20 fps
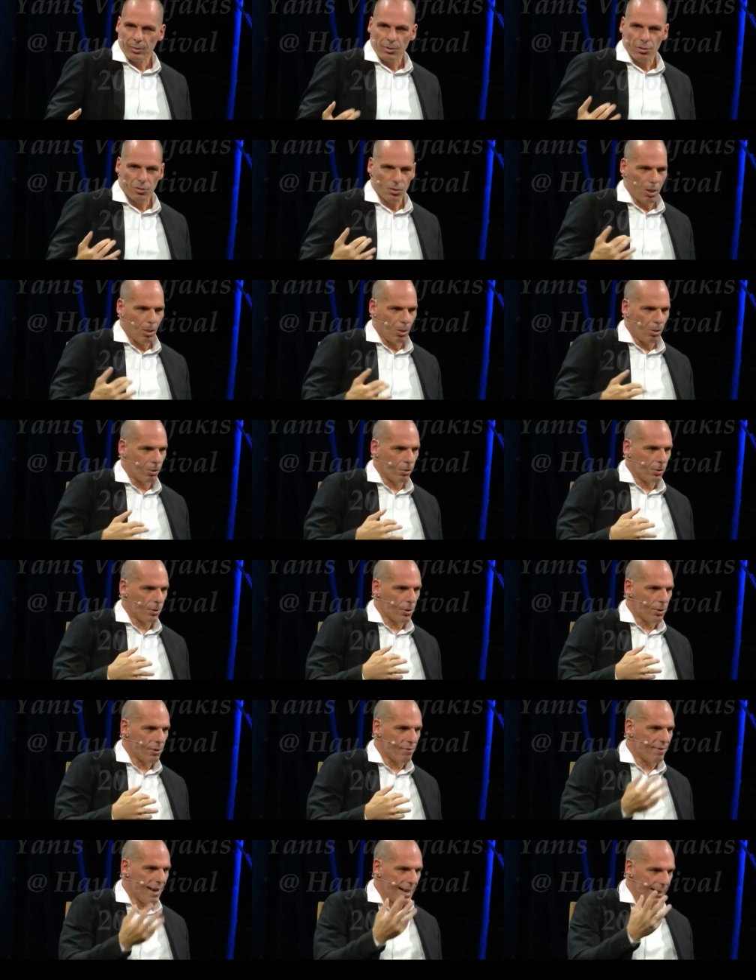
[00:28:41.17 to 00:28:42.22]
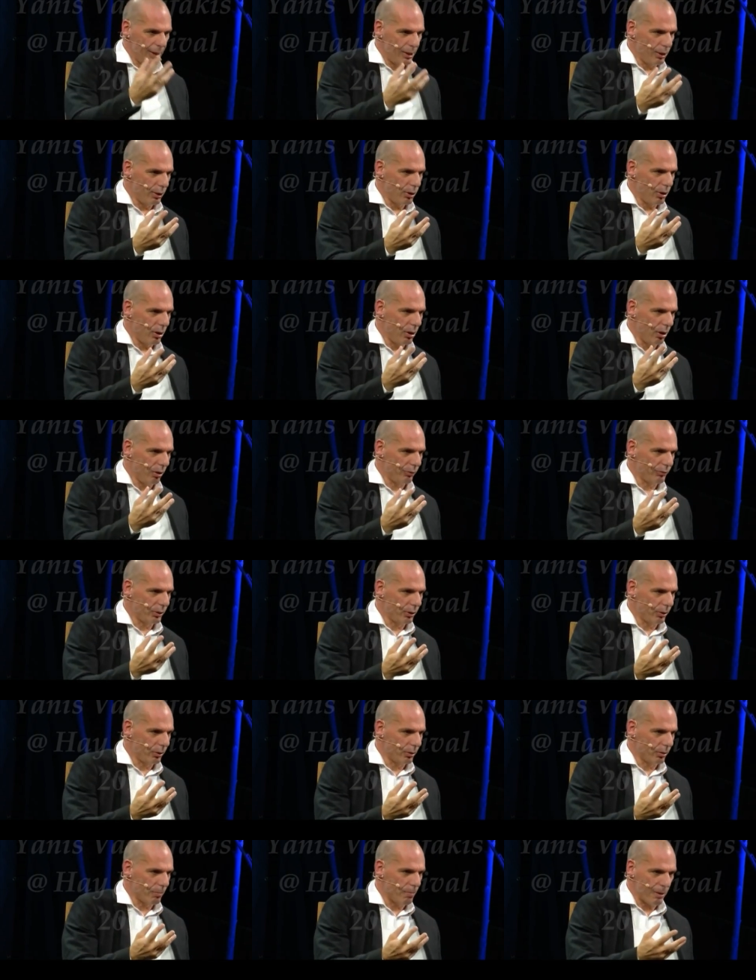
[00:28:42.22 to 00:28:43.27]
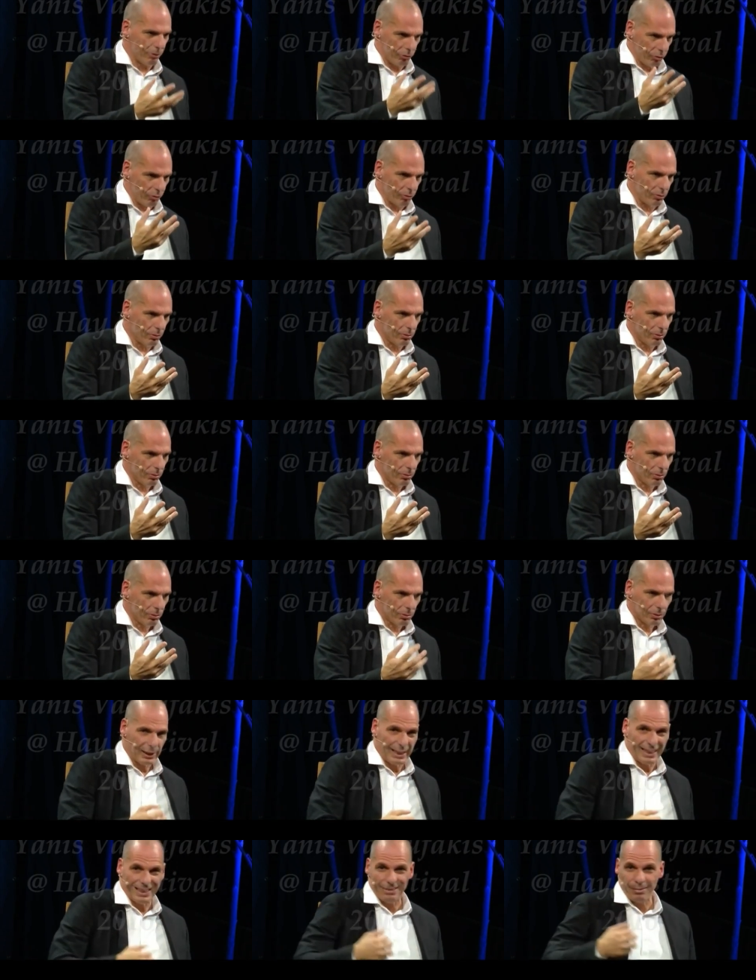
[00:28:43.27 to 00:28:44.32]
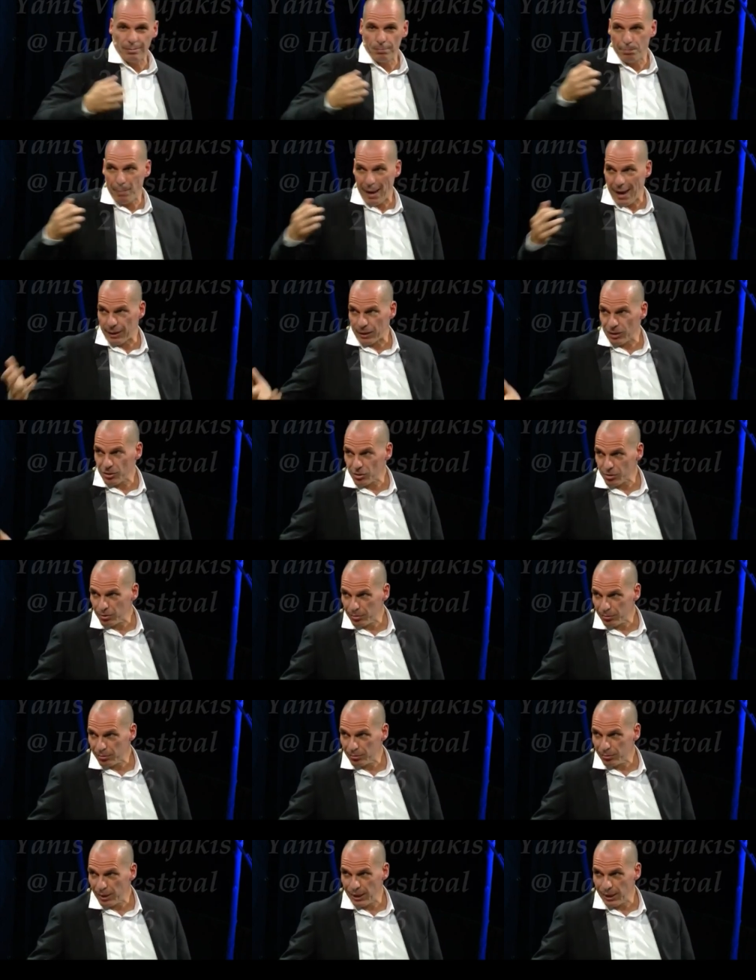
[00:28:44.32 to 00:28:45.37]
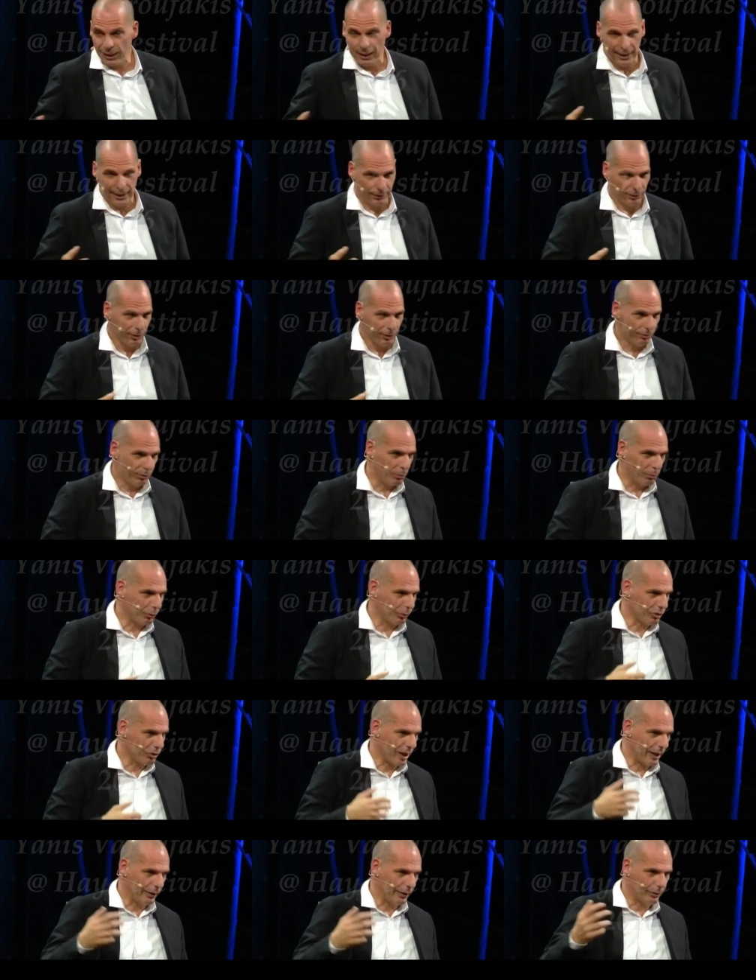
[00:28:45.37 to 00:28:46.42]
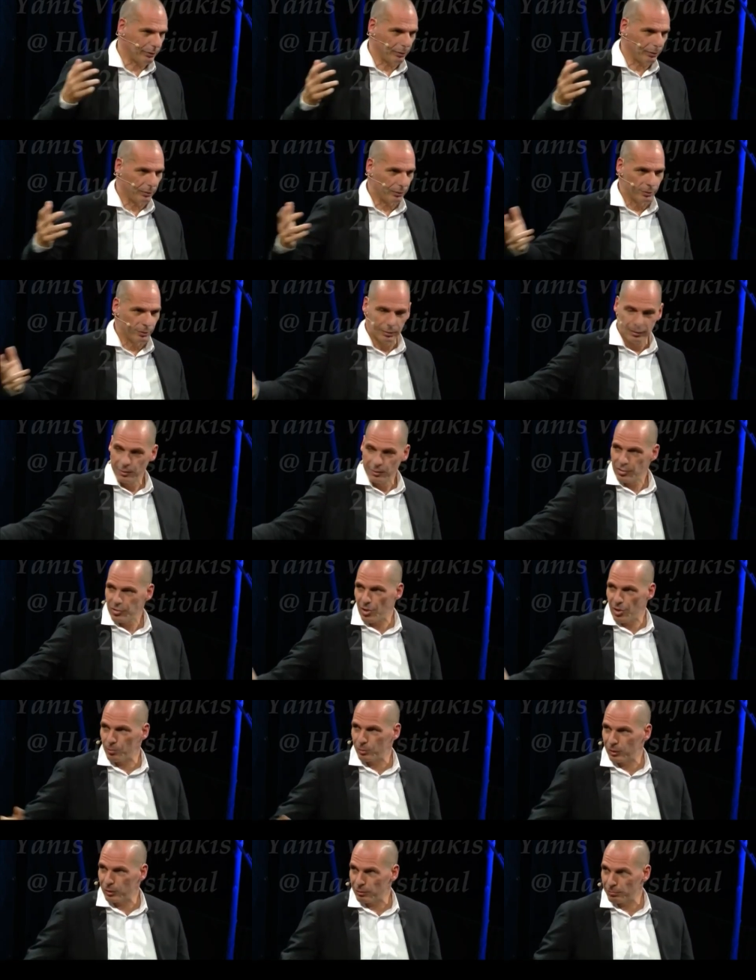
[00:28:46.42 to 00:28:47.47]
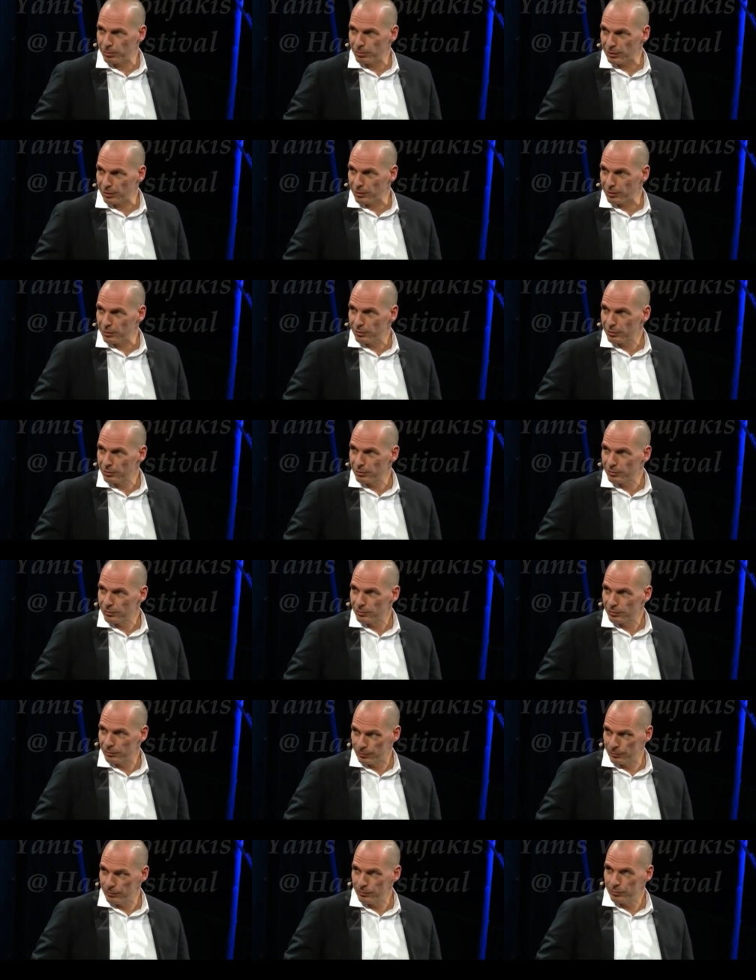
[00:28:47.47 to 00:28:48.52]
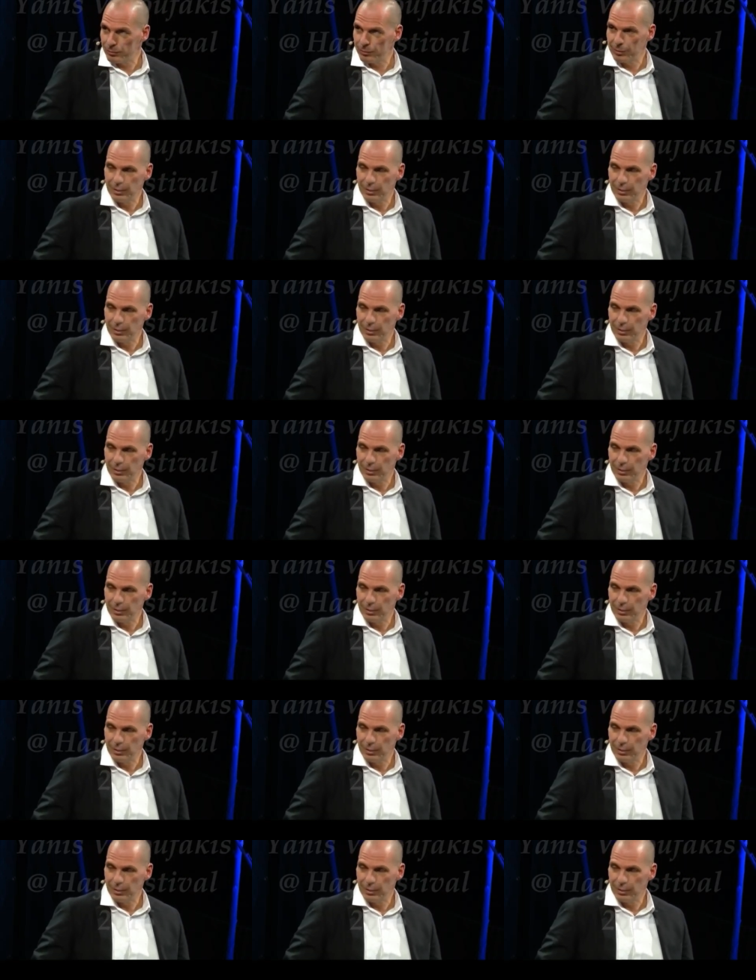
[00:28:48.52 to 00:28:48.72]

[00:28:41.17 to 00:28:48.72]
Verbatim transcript: So the value of your mansion in Paris, in London, if you want to sell it to somebody in Britain, hmm,